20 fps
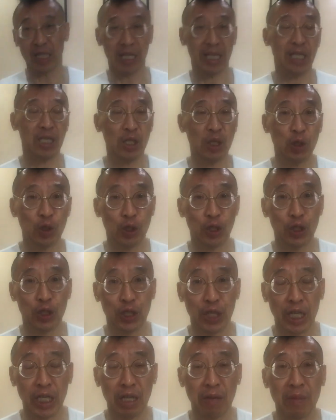ladies and
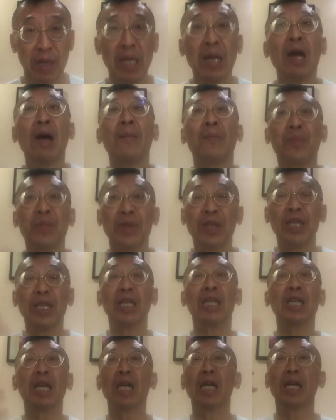gentlemen,
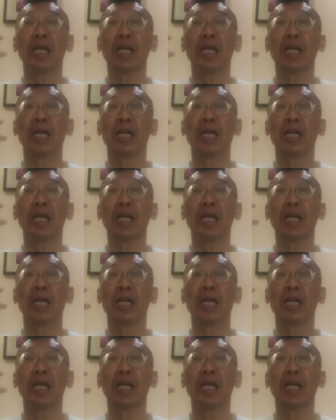the